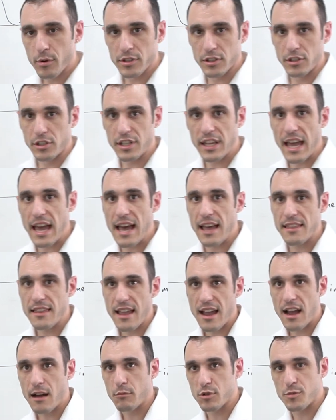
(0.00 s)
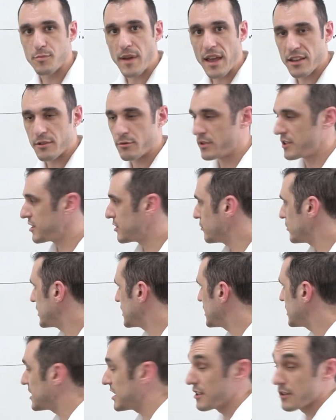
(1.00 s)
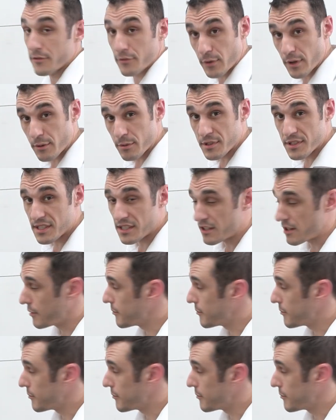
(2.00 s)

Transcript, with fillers: want to look at how much bandwidth do we need in the frequency